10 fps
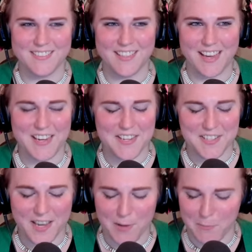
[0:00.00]
Um,
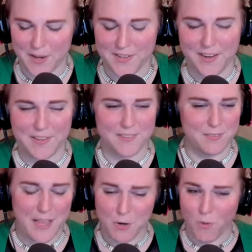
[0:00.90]
anytime, it, and
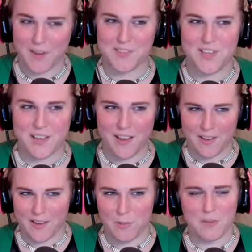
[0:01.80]
and likewise, I,
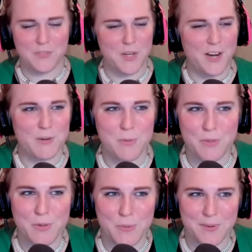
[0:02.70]
I, I love talking
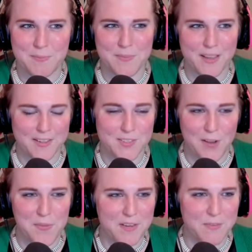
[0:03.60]
with you. I
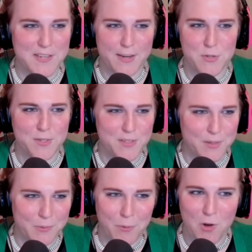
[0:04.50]
extend the invitation.
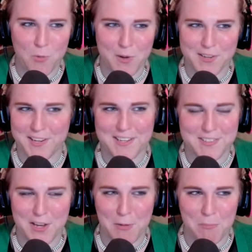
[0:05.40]
You're welcome on
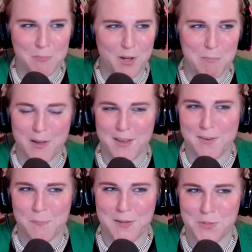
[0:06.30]
anytime on
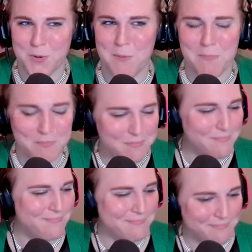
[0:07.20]
my my awesome. stream
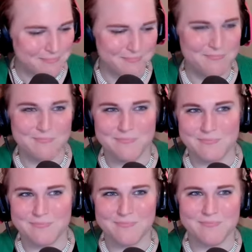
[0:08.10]
yeah, let me know if you're
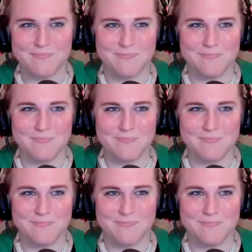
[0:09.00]
ever doing